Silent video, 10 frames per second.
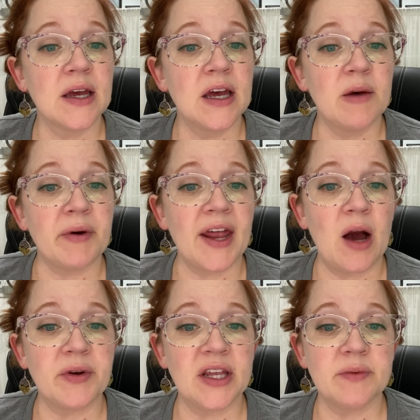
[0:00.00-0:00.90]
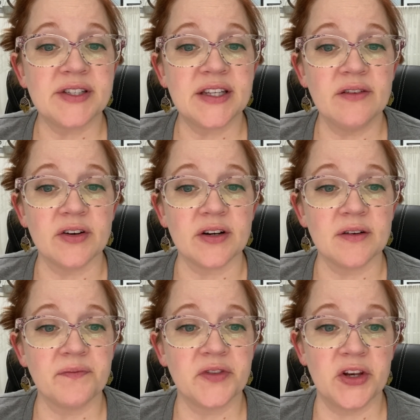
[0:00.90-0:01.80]
But how would he receive
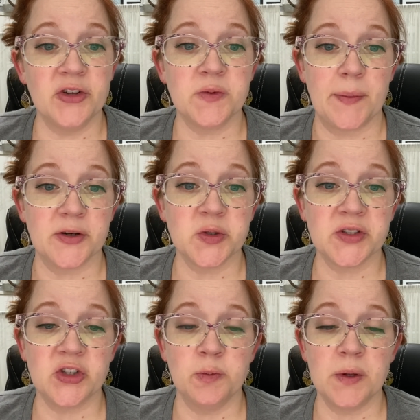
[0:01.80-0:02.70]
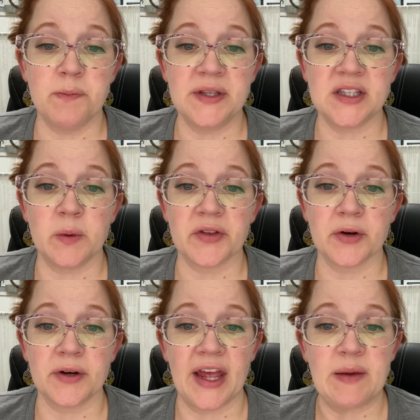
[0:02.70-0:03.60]
her? The newspapers would soon be busy with
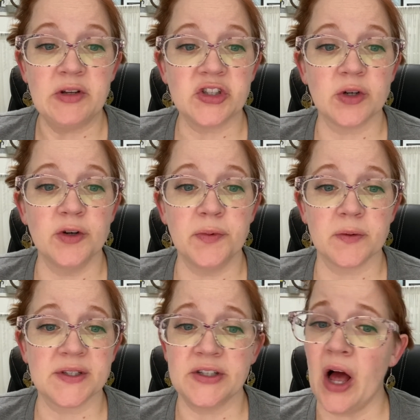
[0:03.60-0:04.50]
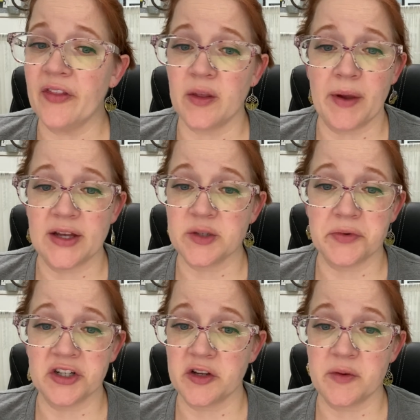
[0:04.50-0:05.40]
her name, and Sir Rupert was not the man to
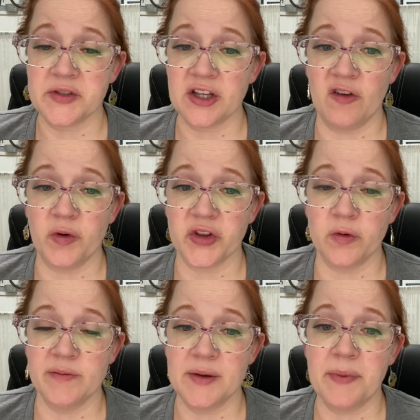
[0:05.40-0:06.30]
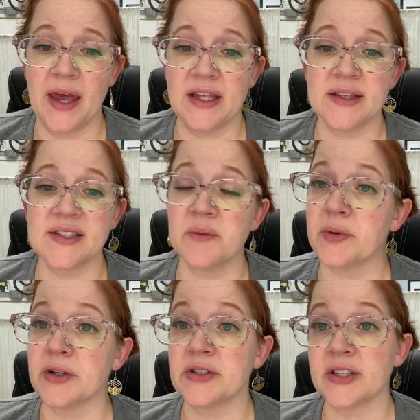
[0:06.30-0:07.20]
burden himself with a woman penniless in
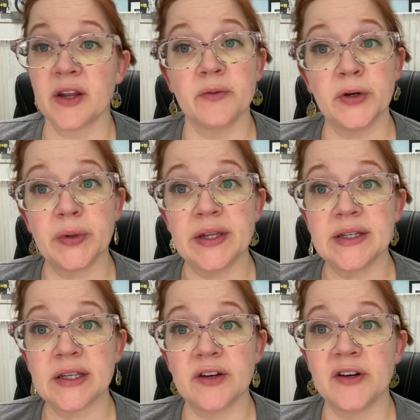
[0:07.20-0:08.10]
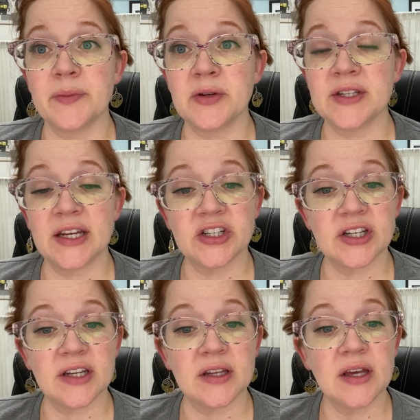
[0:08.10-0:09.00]
purse and ruined in reputation.